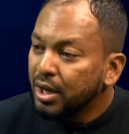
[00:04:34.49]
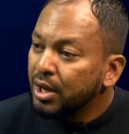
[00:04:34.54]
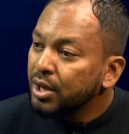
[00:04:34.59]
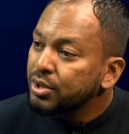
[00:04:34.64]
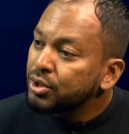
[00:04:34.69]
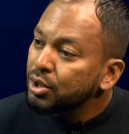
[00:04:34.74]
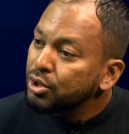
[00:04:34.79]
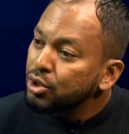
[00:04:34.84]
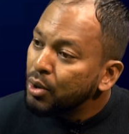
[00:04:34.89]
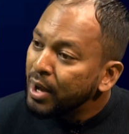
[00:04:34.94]

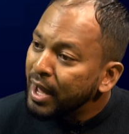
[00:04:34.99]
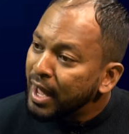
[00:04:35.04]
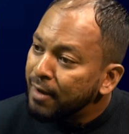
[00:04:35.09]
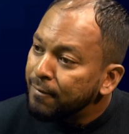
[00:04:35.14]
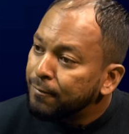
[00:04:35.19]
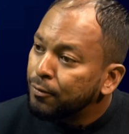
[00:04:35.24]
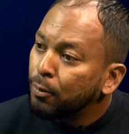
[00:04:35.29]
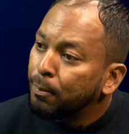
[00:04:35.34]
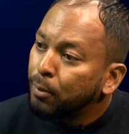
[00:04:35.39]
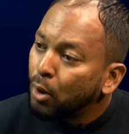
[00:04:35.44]
So you
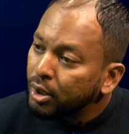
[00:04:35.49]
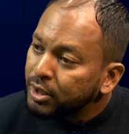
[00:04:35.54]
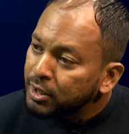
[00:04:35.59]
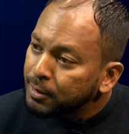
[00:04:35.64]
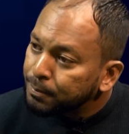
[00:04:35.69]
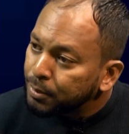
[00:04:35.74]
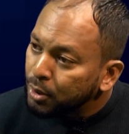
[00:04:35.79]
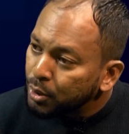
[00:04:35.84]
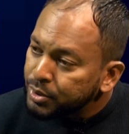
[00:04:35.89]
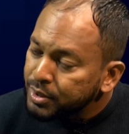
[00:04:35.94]
have
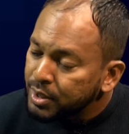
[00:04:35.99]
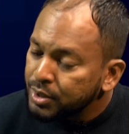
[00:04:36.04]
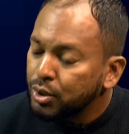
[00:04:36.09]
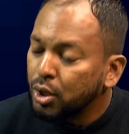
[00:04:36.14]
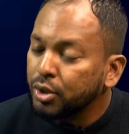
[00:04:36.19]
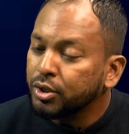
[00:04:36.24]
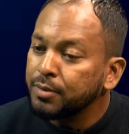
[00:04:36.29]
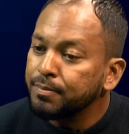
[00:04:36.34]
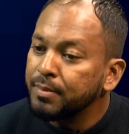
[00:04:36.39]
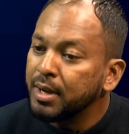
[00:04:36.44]
robotic process
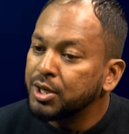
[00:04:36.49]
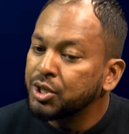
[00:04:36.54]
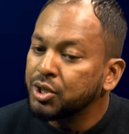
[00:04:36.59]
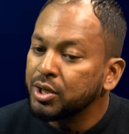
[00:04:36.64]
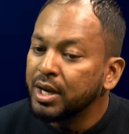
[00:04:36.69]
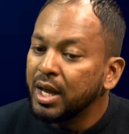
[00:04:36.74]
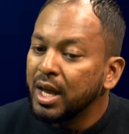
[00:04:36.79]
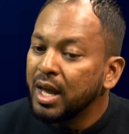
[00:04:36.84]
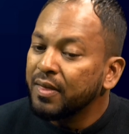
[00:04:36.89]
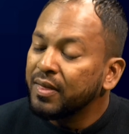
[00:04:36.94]

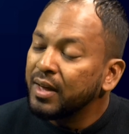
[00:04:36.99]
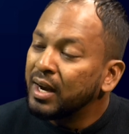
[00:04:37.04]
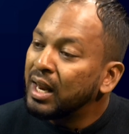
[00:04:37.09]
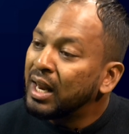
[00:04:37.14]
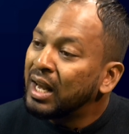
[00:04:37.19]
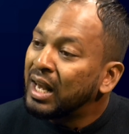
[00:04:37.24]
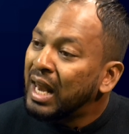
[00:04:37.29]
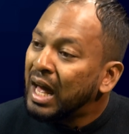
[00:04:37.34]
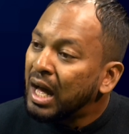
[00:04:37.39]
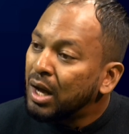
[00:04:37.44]
automation that
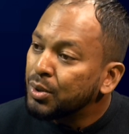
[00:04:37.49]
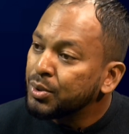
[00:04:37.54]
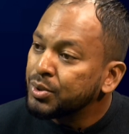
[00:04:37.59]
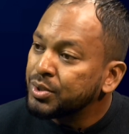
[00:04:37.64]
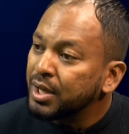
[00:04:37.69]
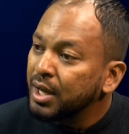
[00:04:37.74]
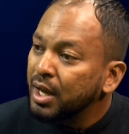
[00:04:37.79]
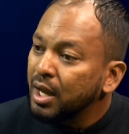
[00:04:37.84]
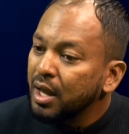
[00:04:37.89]
allows